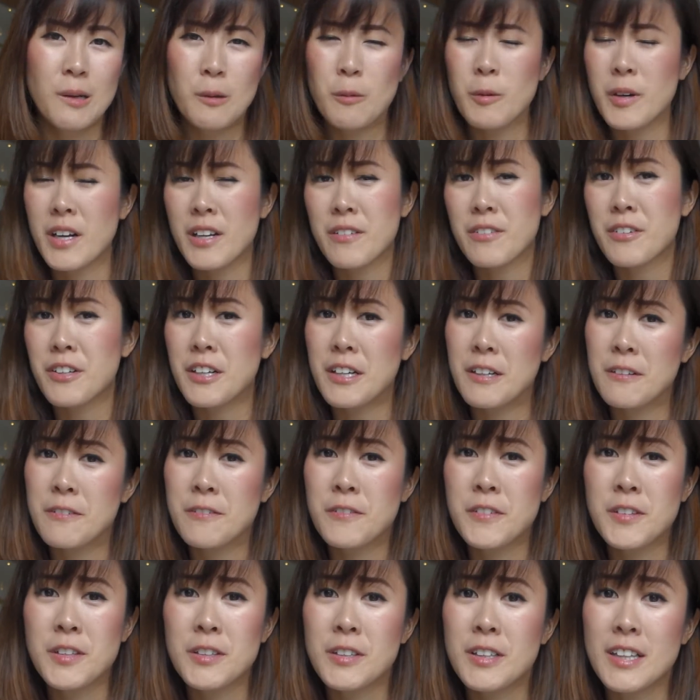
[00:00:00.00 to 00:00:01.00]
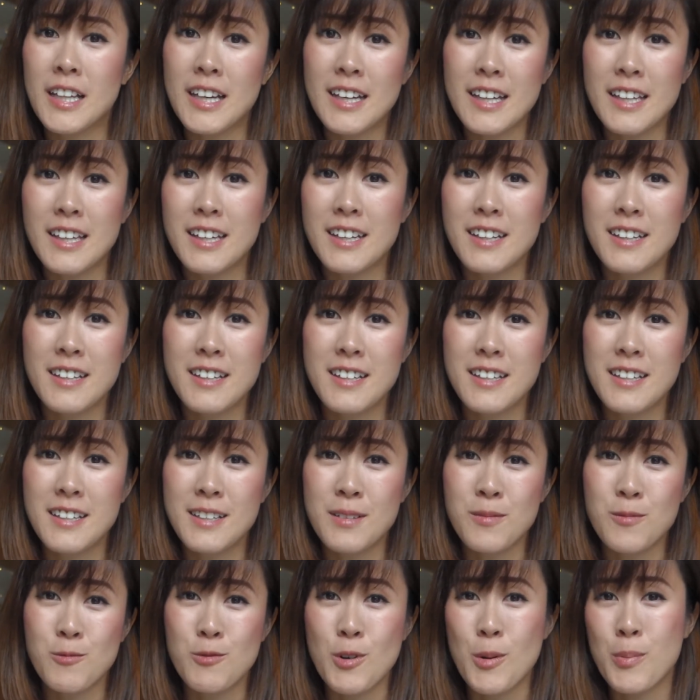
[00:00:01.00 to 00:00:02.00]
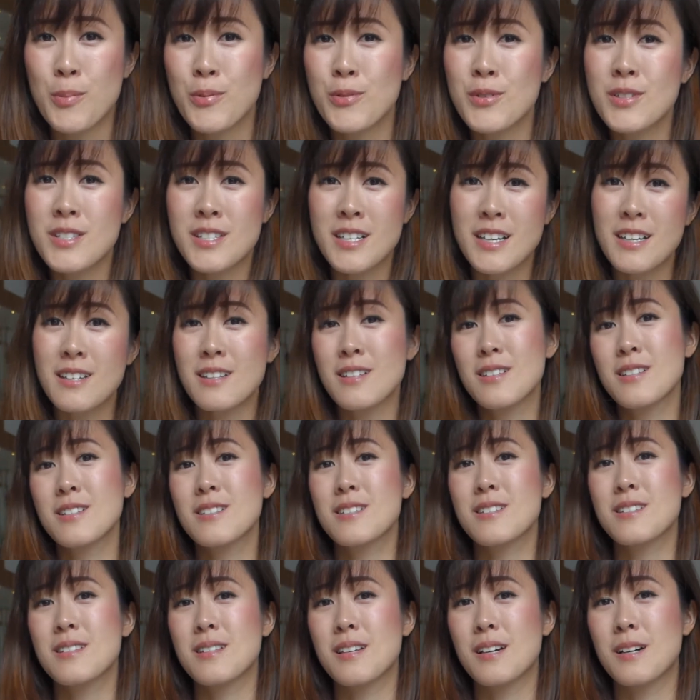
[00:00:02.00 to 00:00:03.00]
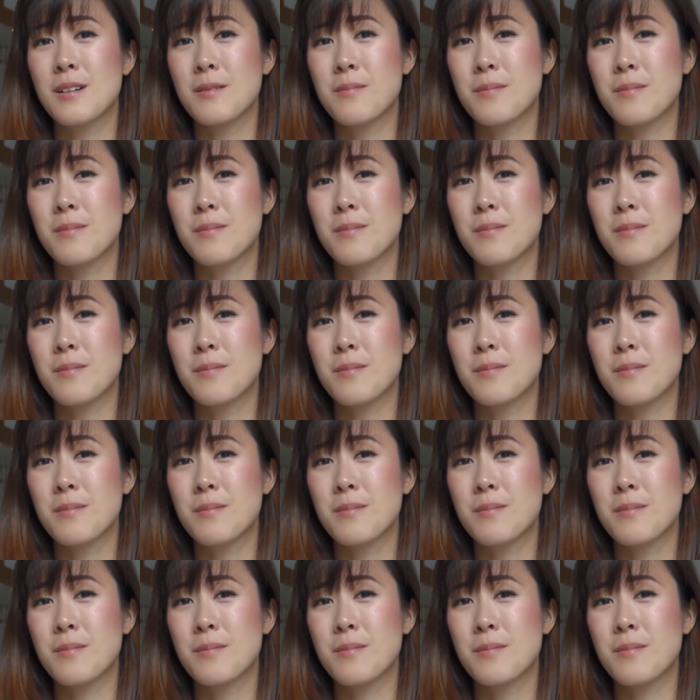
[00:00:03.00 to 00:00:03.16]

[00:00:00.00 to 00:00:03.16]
whatever I feel like represents